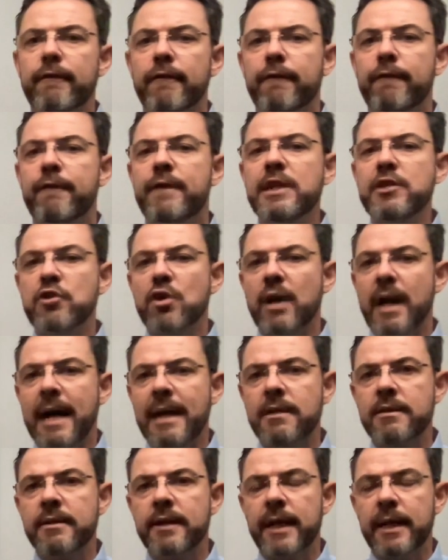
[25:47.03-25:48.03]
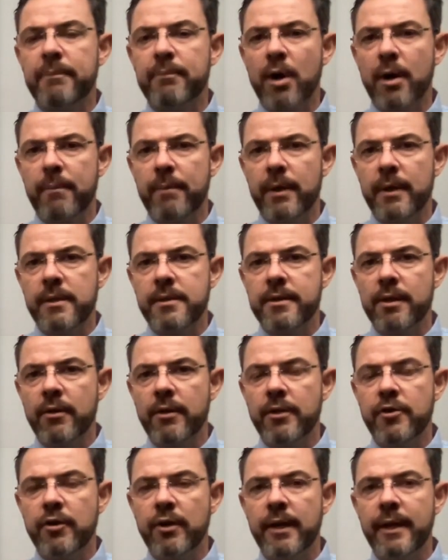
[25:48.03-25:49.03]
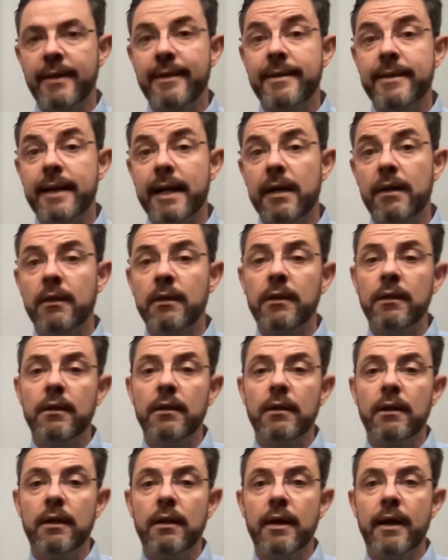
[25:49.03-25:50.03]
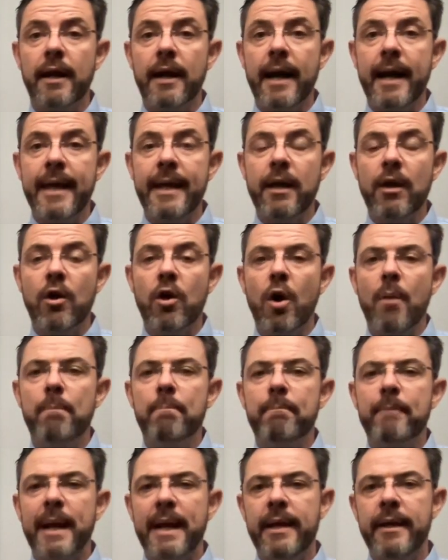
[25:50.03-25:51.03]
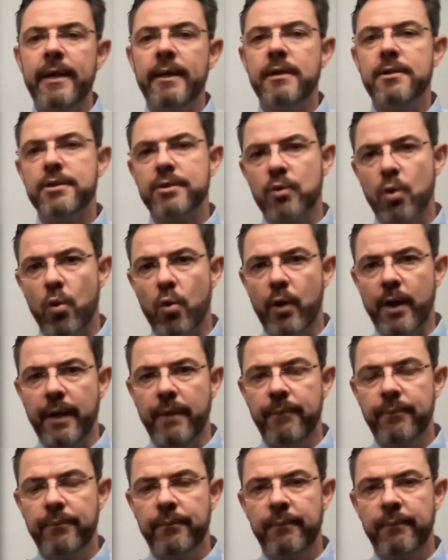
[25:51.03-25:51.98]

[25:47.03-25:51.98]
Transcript: visualizing it properly so that you can tell a compelling story.